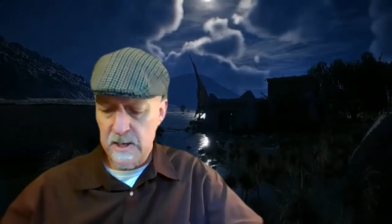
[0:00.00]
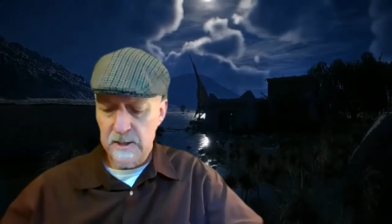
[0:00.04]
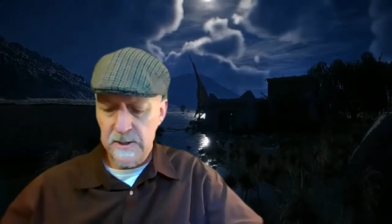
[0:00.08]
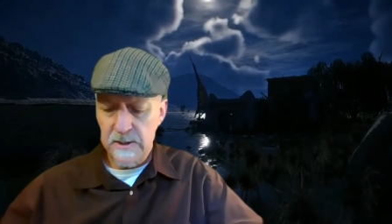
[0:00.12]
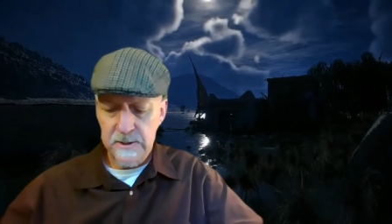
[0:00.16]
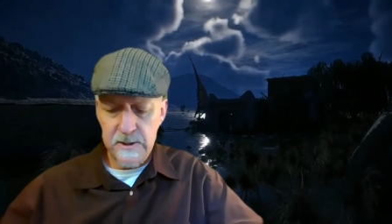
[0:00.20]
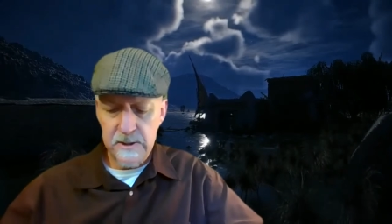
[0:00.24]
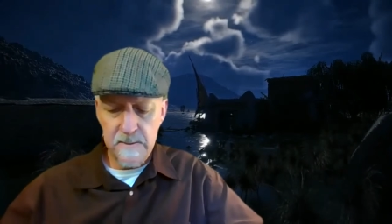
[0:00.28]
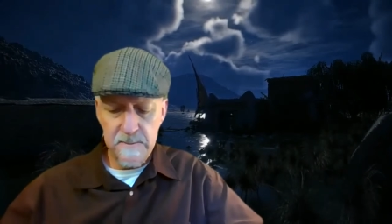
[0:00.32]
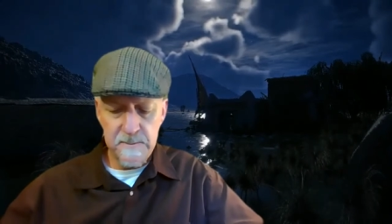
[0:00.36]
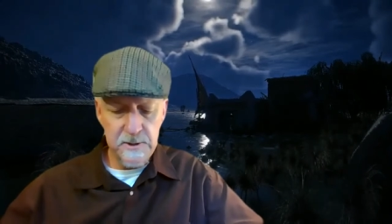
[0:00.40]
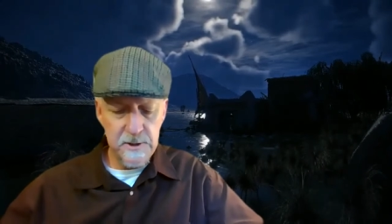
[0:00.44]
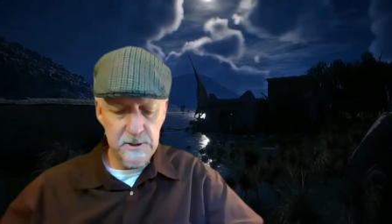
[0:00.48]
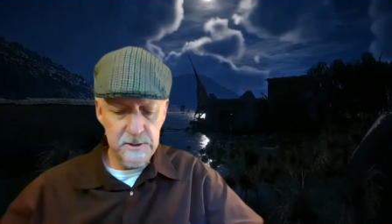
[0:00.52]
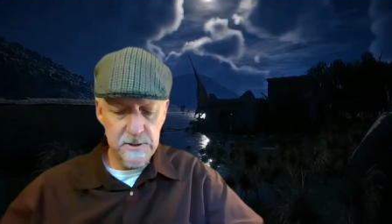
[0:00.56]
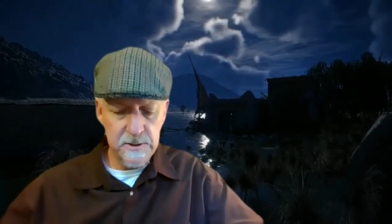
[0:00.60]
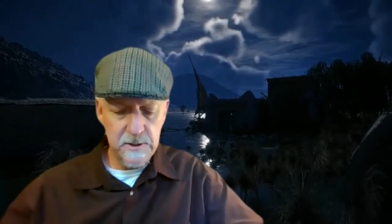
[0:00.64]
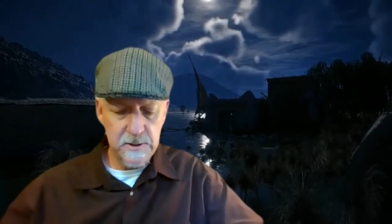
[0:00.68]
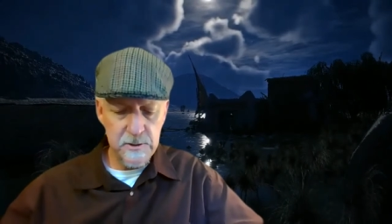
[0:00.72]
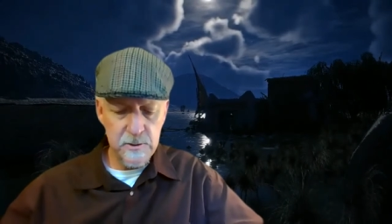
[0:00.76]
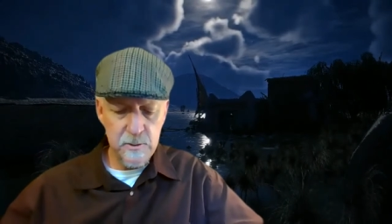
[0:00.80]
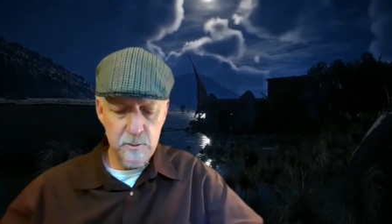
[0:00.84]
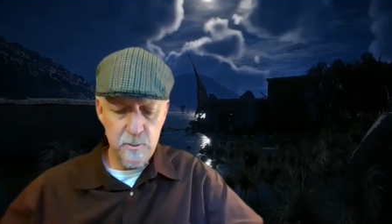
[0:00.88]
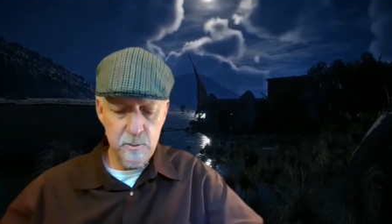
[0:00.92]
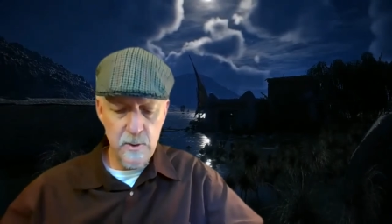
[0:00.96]
Some
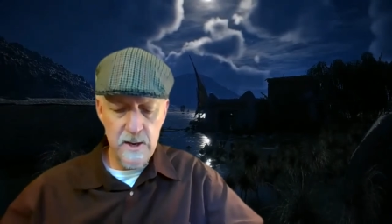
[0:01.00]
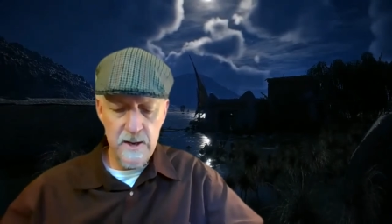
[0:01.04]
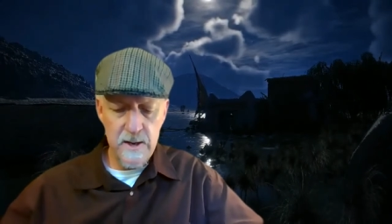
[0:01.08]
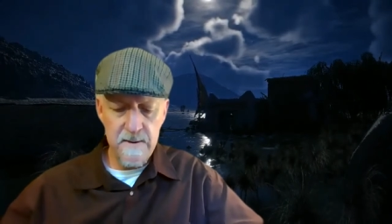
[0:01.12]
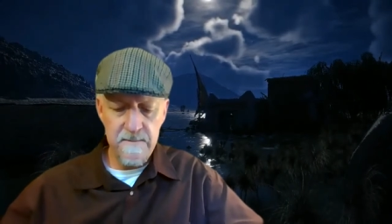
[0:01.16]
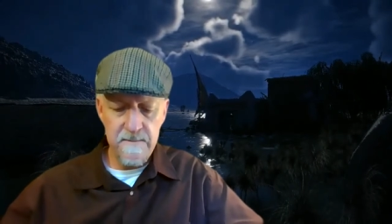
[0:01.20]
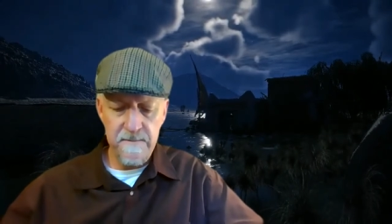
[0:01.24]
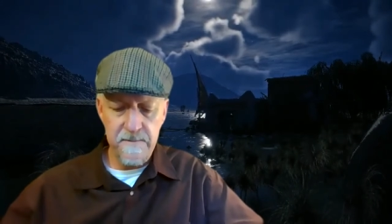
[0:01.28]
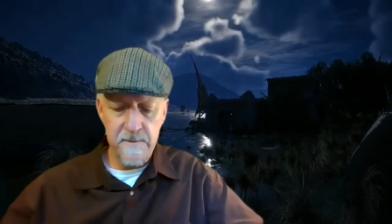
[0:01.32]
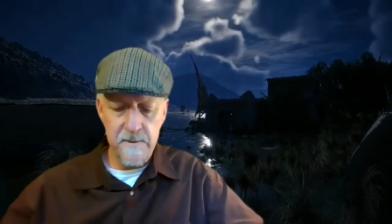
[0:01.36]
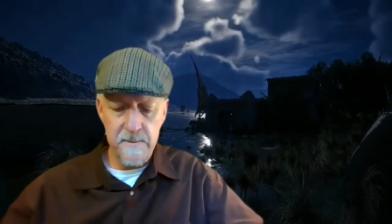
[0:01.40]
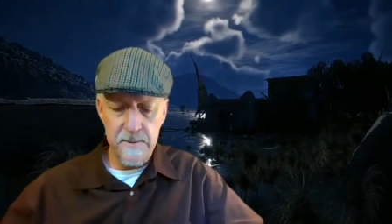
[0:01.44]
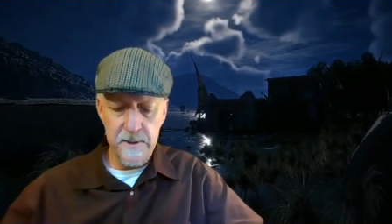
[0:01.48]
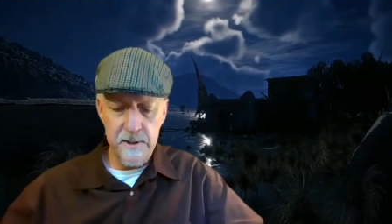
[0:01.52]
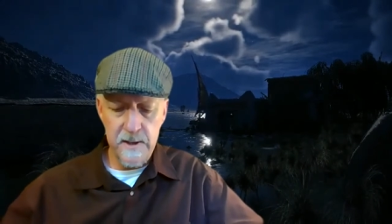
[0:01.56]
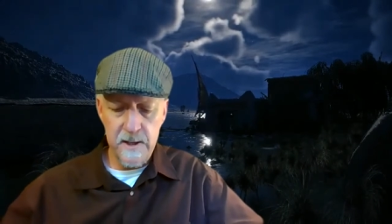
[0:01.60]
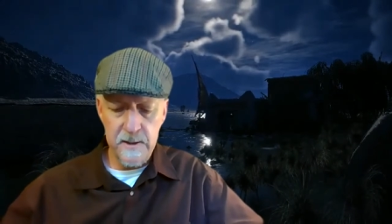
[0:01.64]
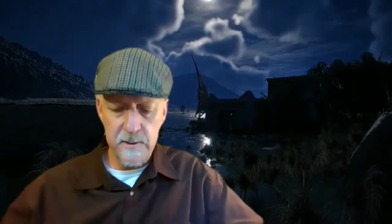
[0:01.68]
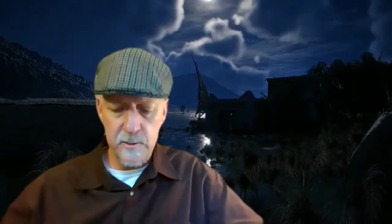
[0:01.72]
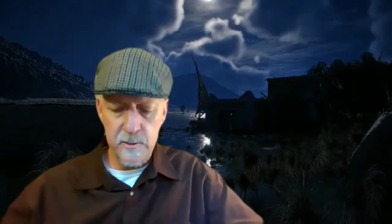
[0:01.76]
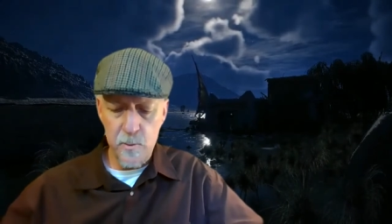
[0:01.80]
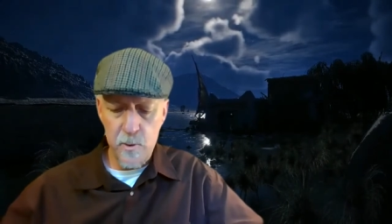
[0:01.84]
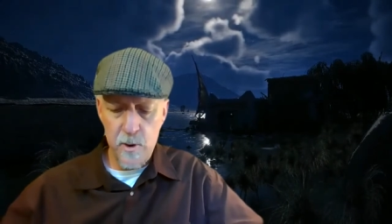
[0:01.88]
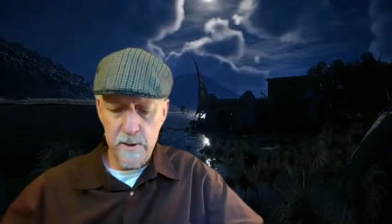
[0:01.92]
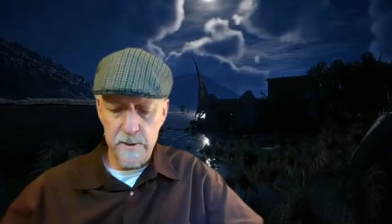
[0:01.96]
distance away from it,
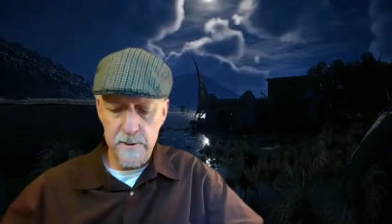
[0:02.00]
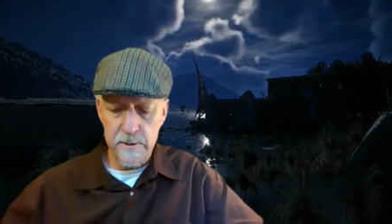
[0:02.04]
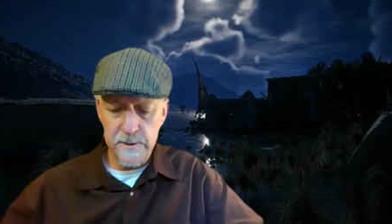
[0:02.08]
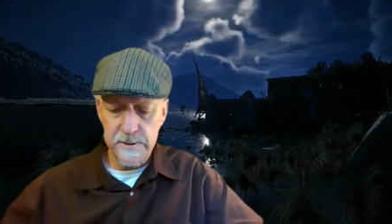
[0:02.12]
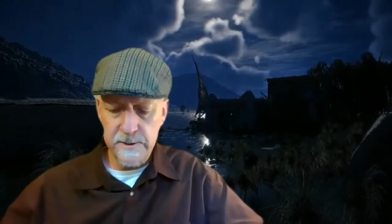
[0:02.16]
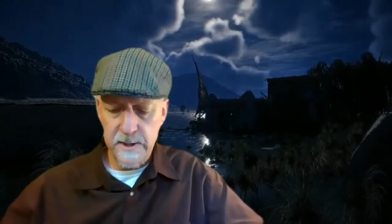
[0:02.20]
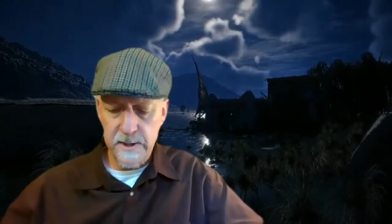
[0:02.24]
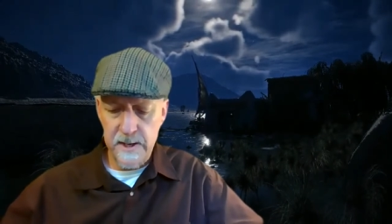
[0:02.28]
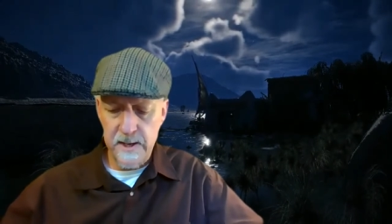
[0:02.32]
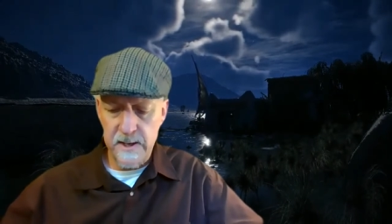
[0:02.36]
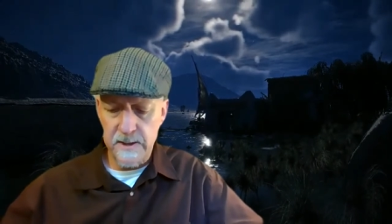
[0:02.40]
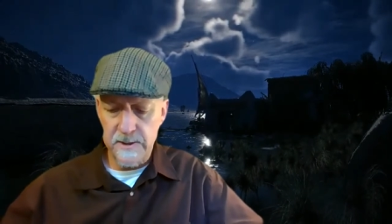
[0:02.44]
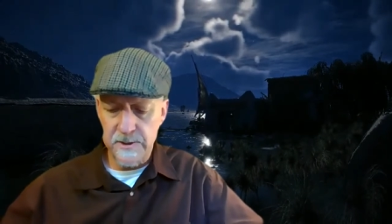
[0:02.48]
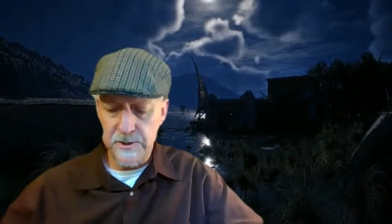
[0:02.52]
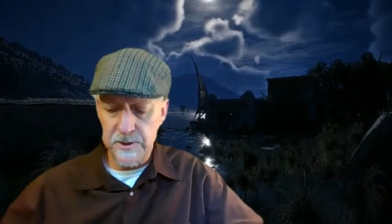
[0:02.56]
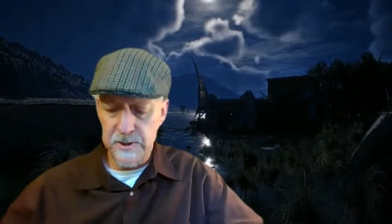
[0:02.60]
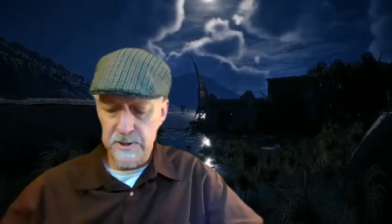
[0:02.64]
at the water's edge,